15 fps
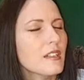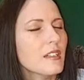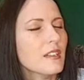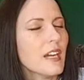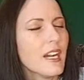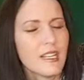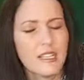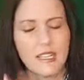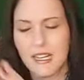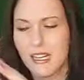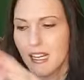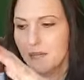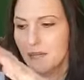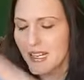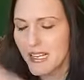I
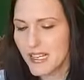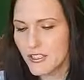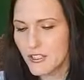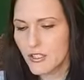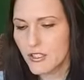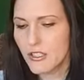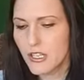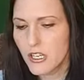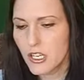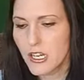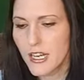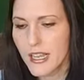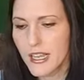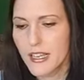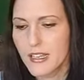had my hands on her
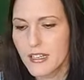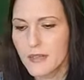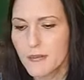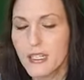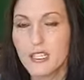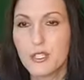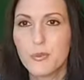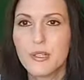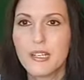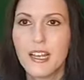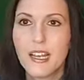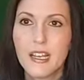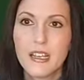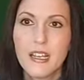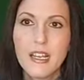head, and my husband
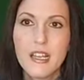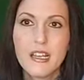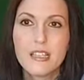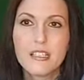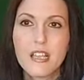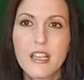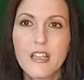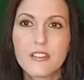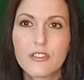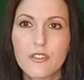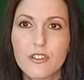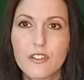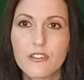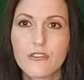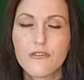had his hands on
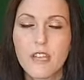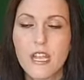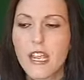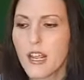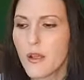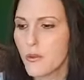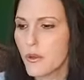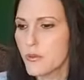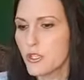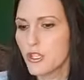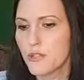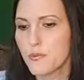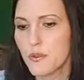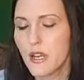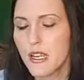her feet, and we were
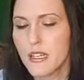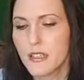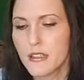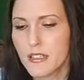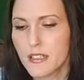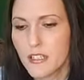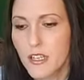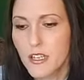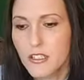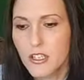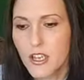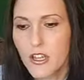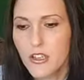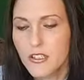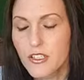just praying in
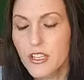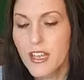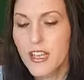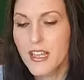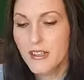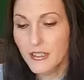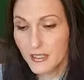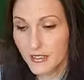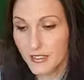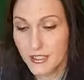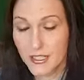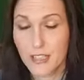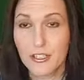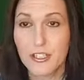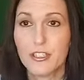tongues. And this is
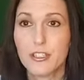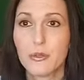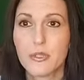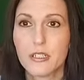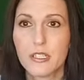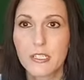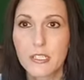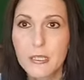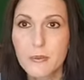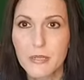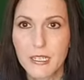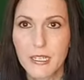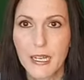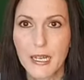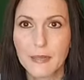how she's going to sleep at
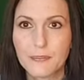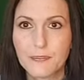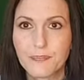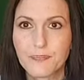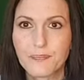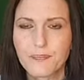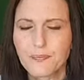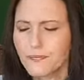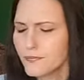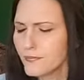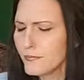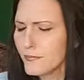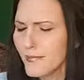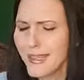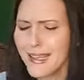night.
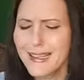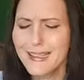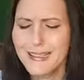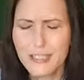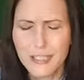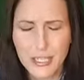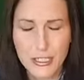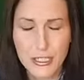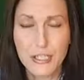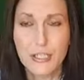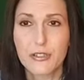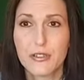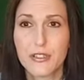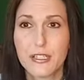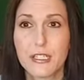This is how she
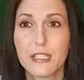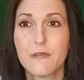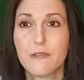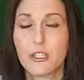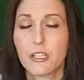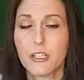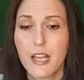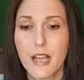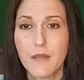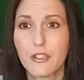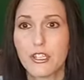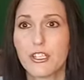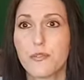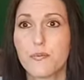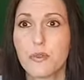goes to sleep for her nap. She
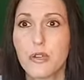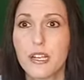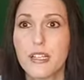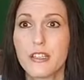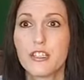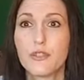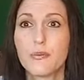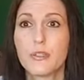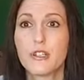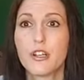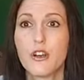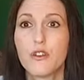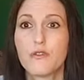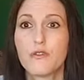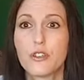gets prayed in the spirit
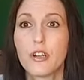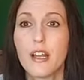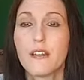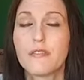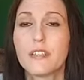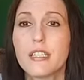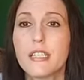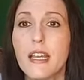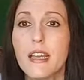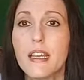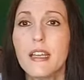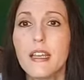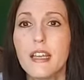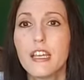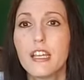over every day.
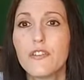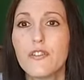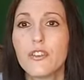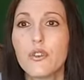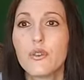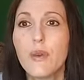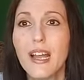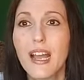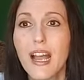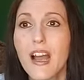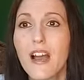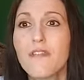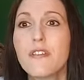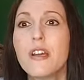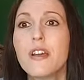If you
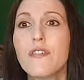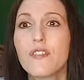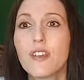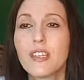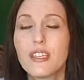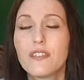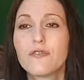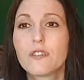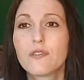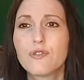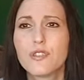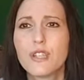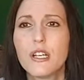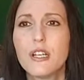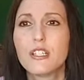have the gift of
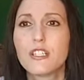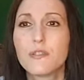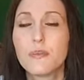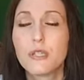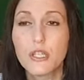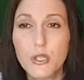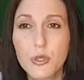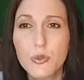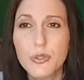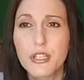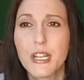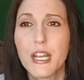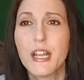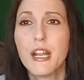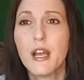tongues, be using
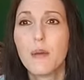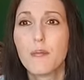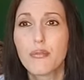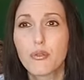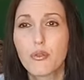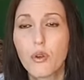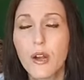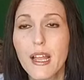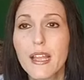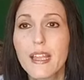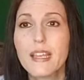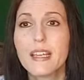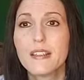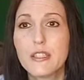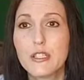it. Pray
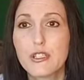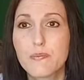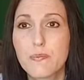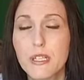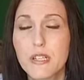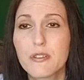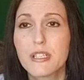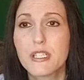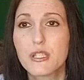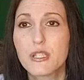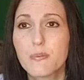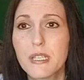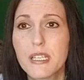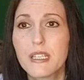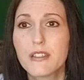in the spirit.
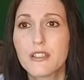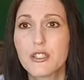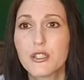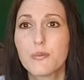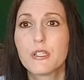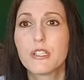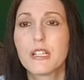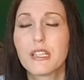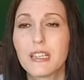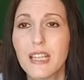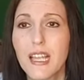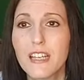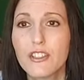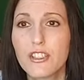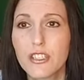Speak in the spirit.
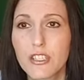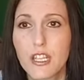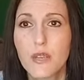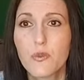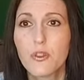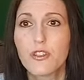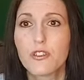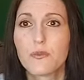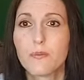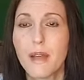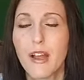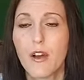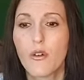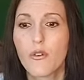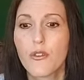Legislate with your
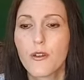mouth.